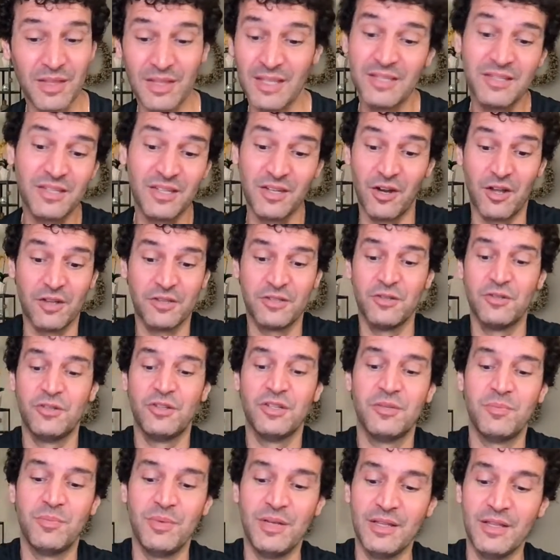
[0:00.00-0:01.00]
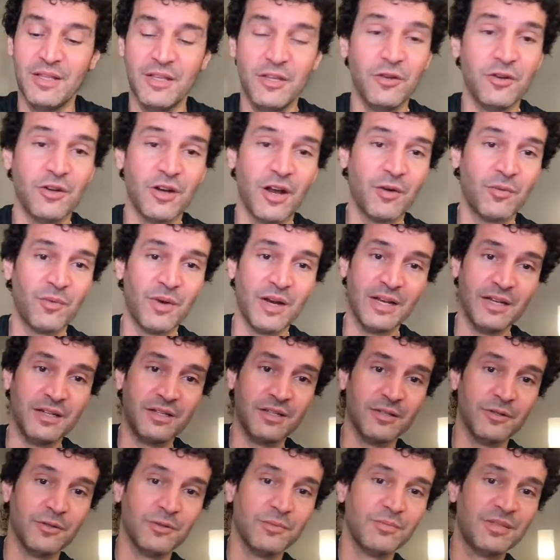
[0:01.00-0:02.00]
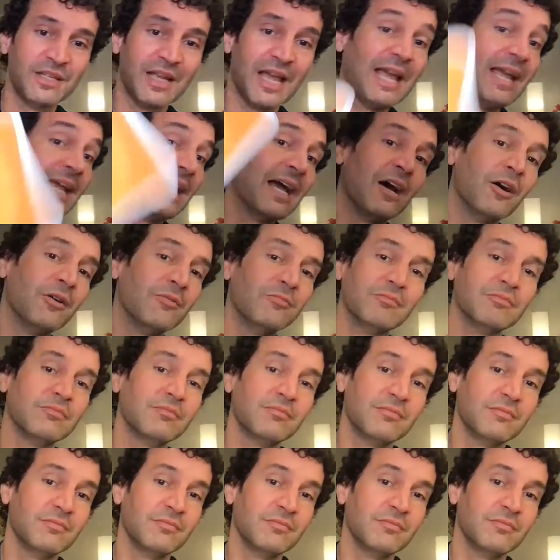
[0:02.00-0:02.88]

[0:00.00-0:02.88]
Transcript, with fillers: This could also just be that you're not ready to hang out